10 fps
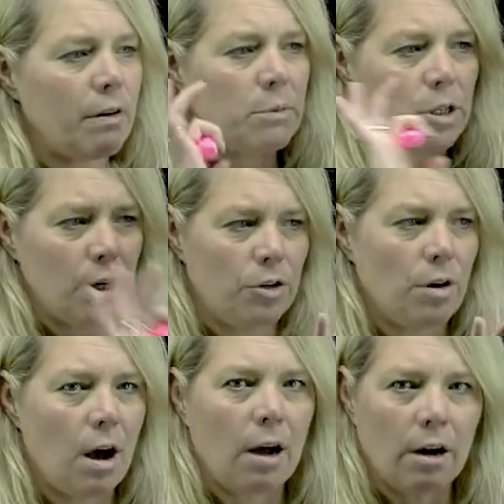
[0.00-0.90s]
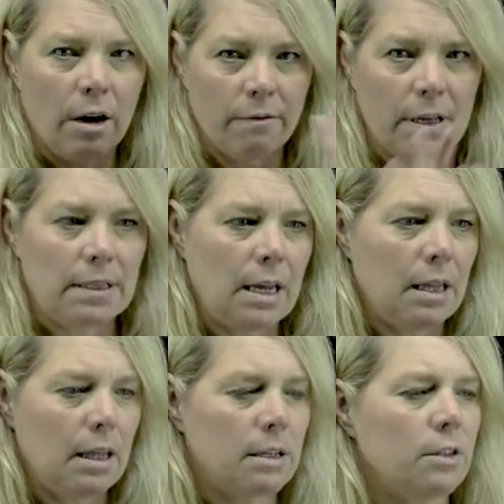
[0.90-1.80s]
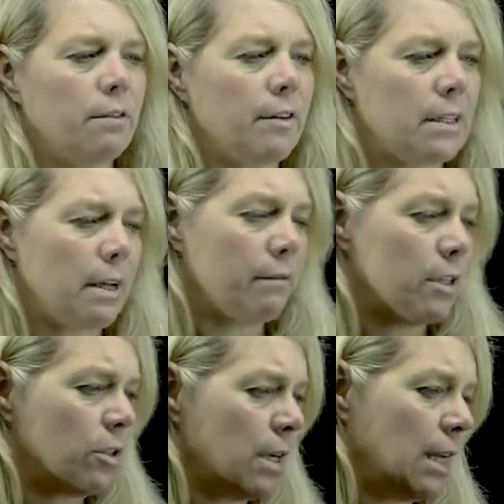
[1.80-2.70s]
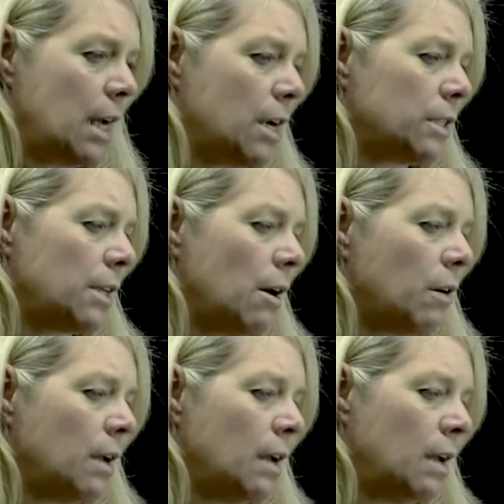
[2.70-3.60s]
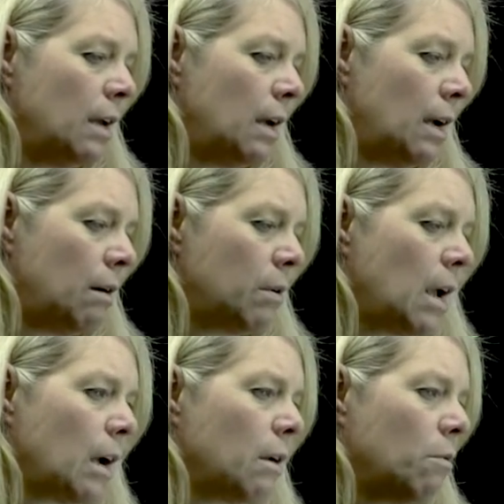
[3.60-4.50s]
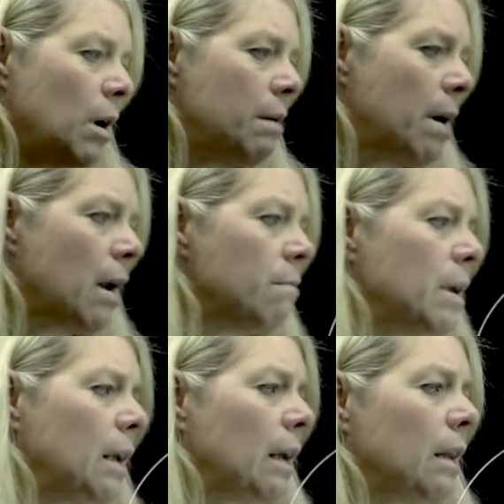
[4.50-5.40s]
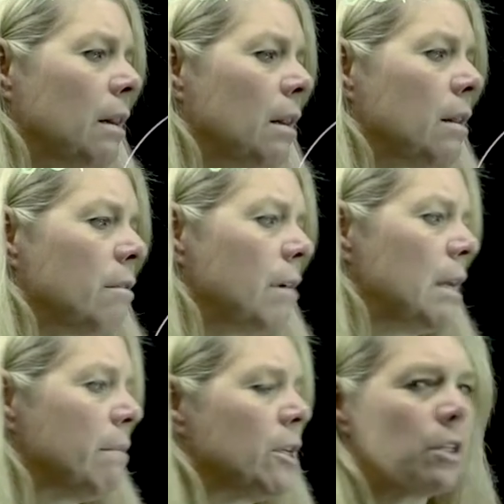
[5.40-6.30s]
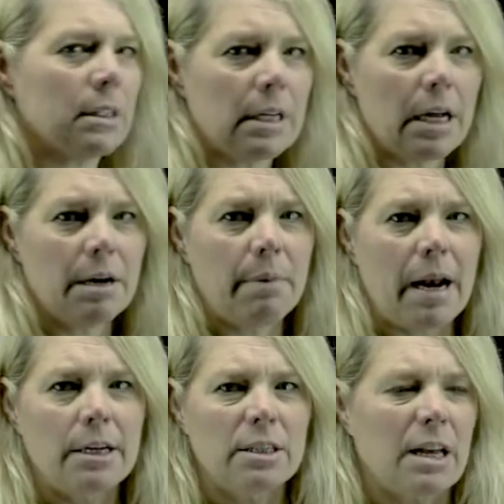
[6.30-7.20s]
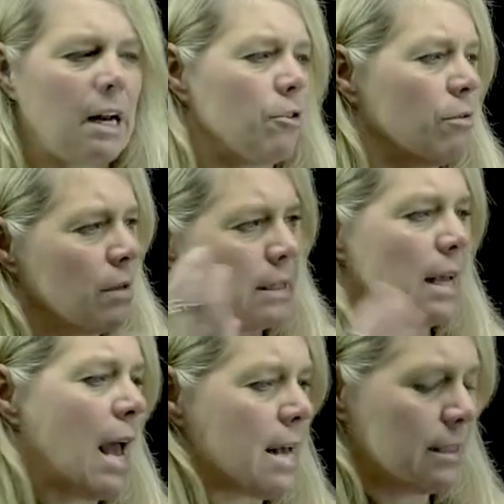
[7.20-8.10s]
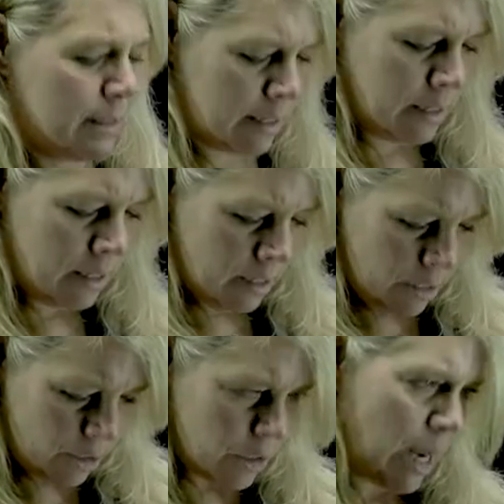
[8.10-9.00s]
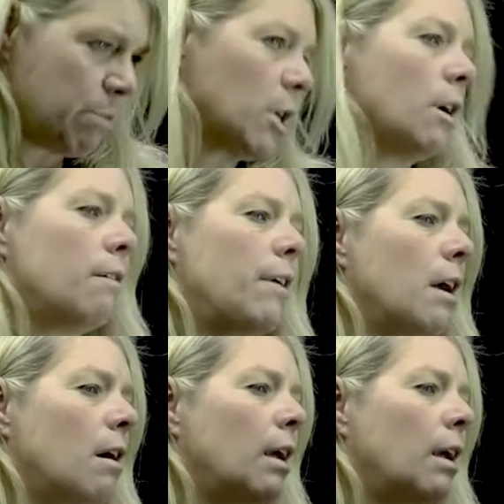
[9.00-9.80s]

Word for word: I'm just going to draw a curve that's in the surface of the screen here. So uh, we're not going to worry about it being in three dimensions here, but I just kind of drew this S shaped curve here.